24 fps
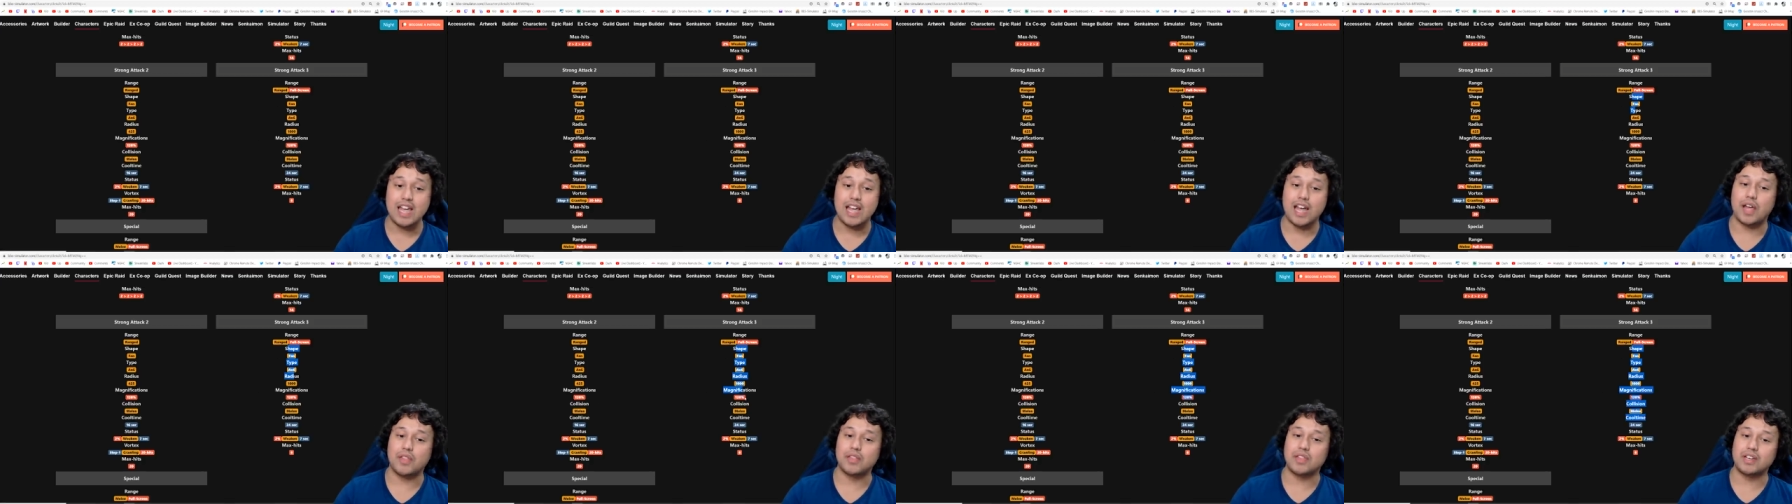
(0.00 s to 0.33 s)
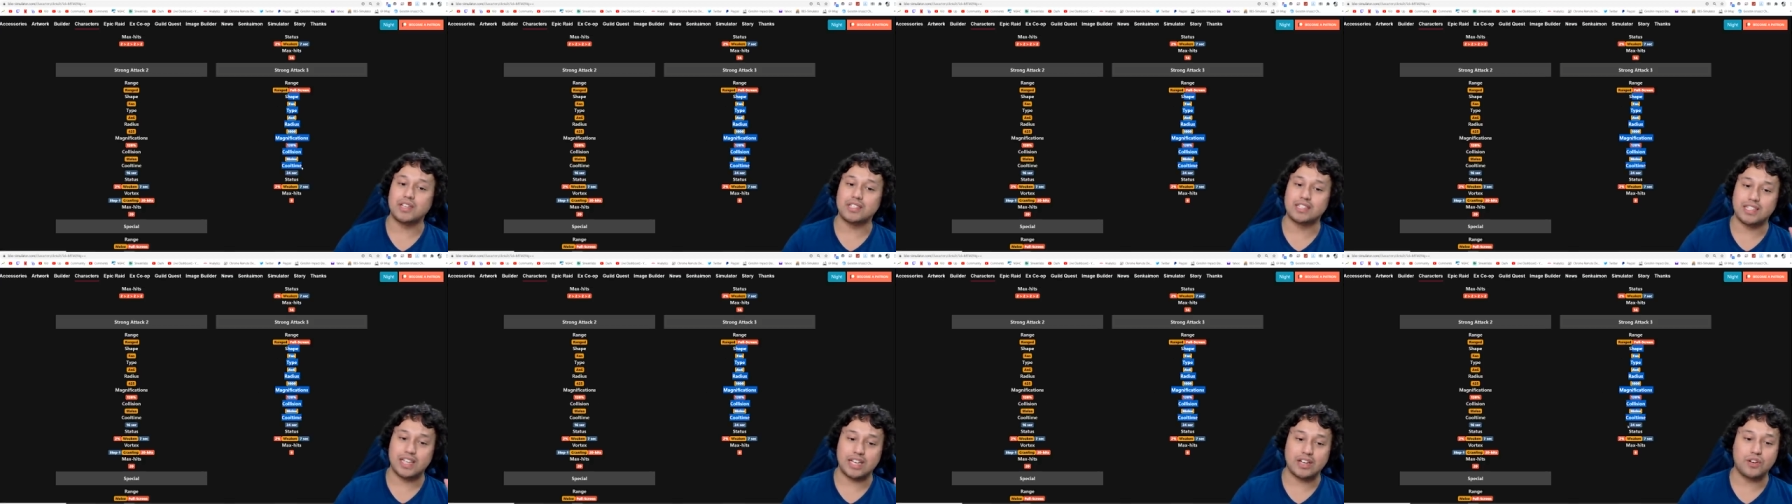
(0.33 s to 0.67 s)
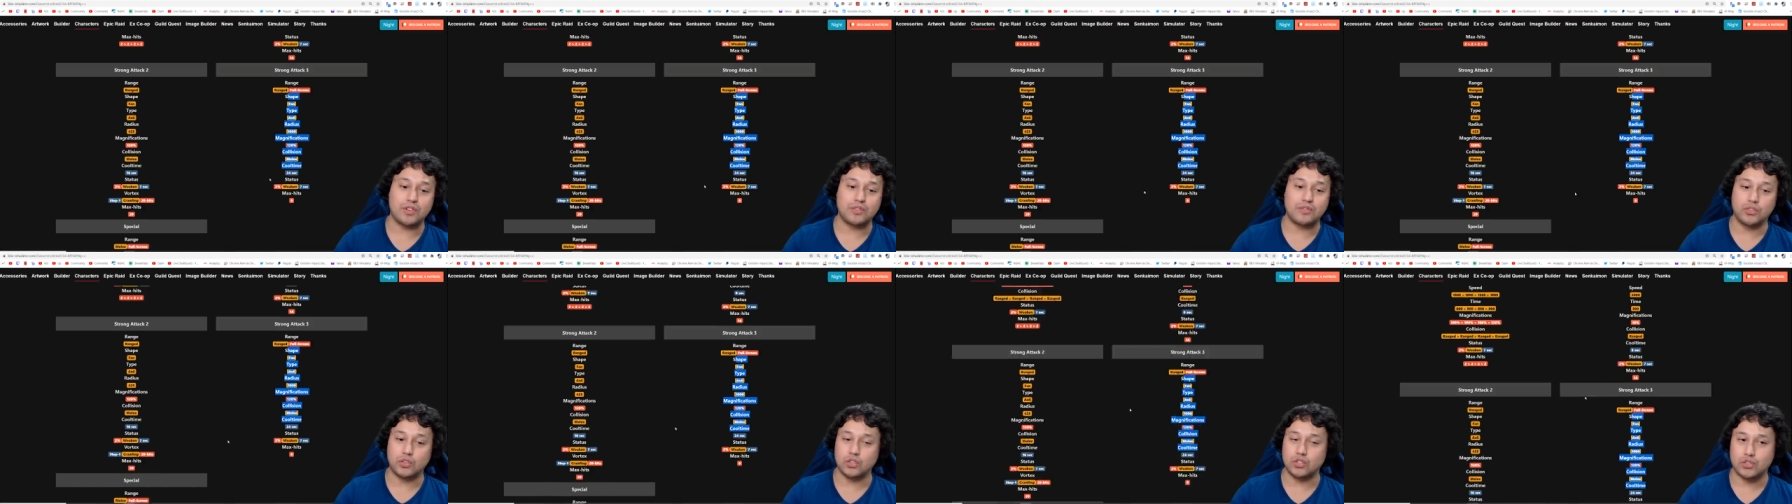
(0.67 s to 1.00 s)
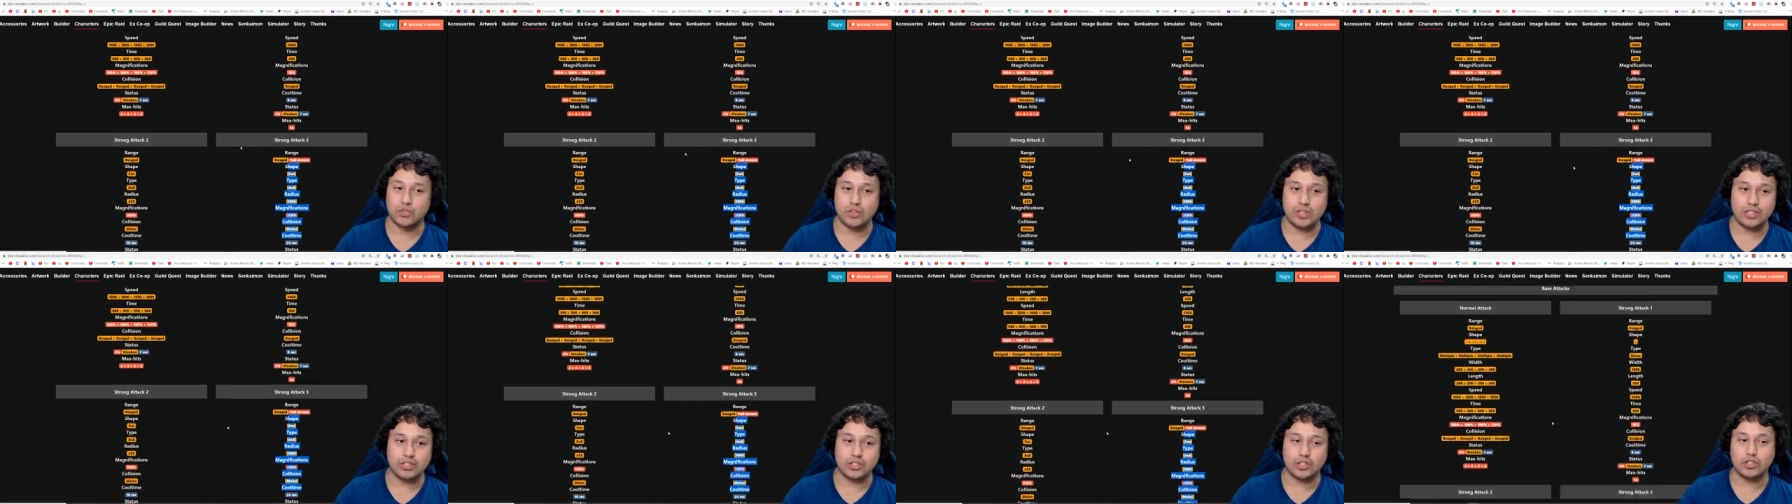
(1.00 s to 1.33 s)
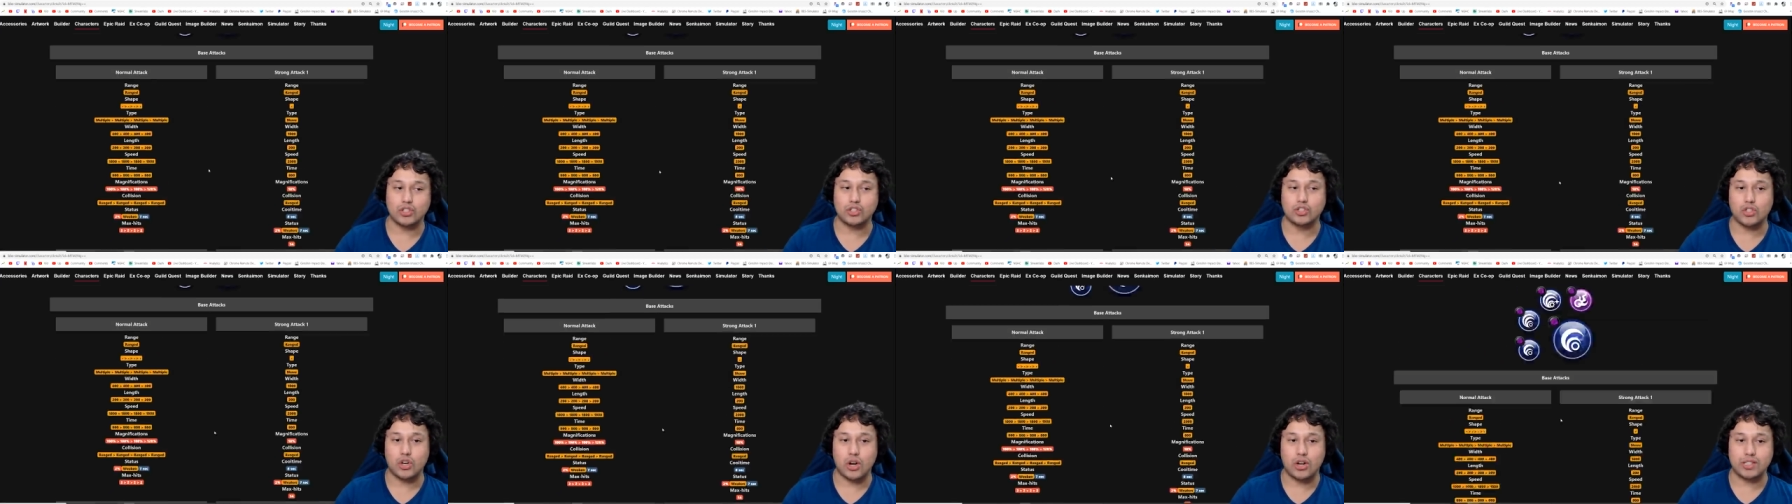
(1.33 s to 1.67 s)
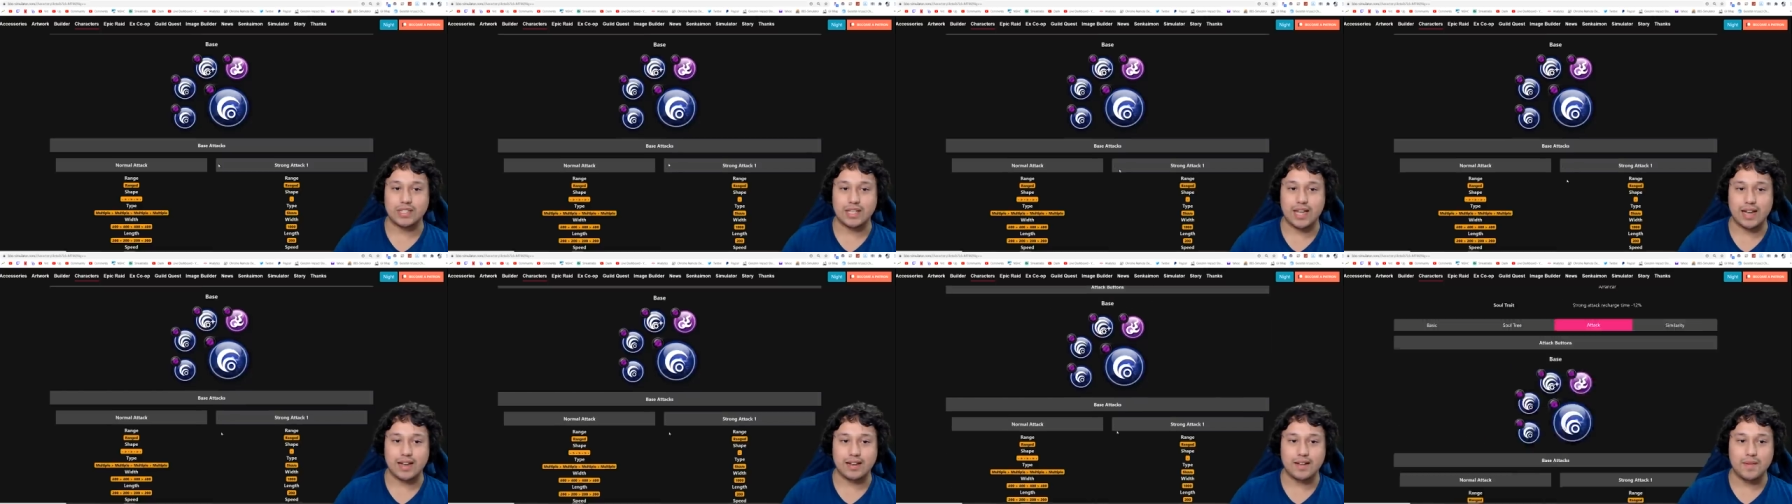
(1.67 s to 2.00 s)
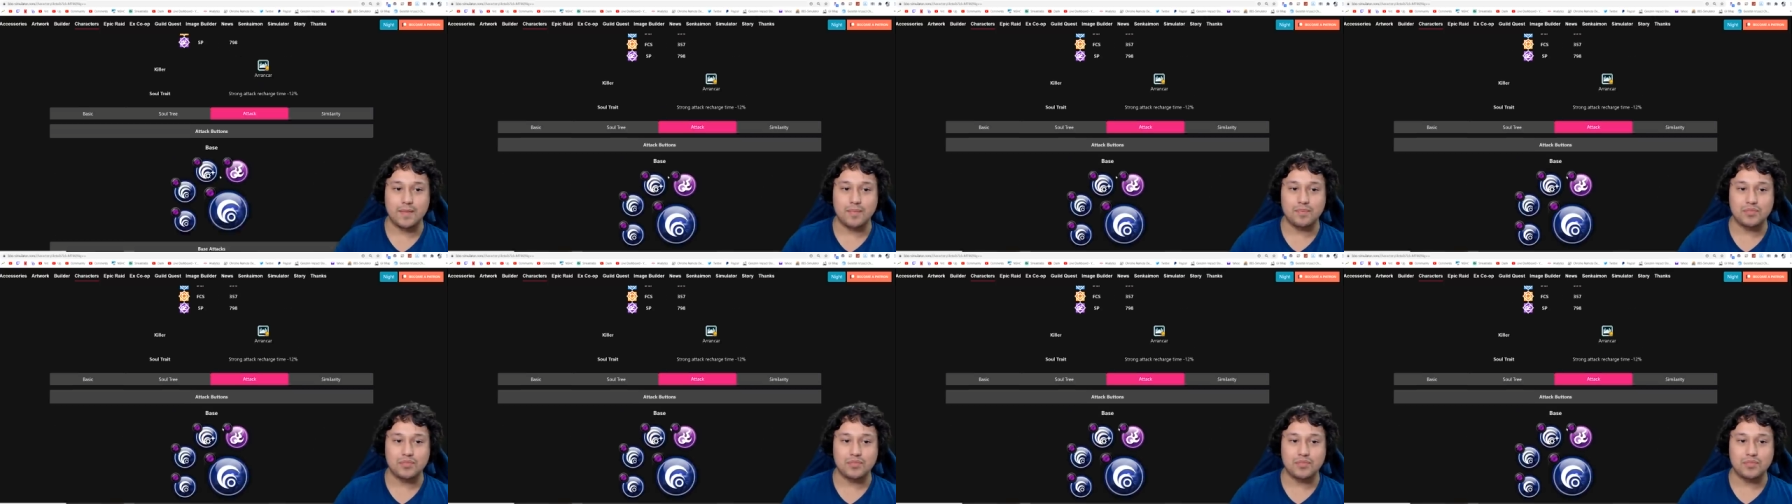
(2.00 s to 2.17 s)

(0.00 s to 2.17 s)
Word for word: And then standard full screen third strong attack.